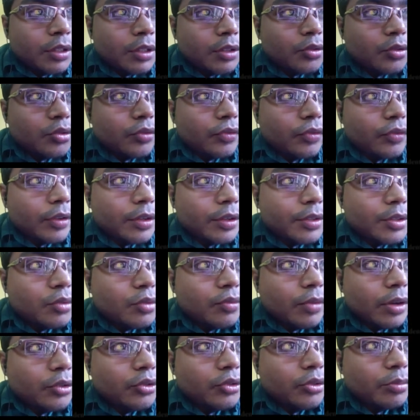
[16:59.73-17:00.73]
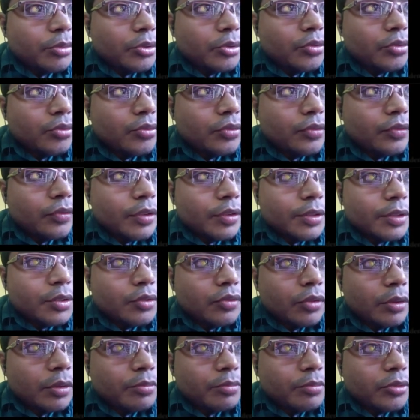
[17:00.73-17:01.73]
So first what you have to do, first
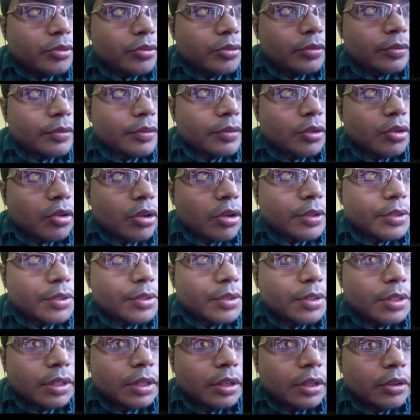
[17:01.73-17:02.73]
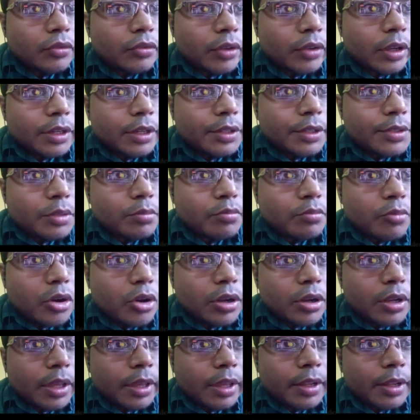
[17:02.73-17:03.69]
we have to consider a very small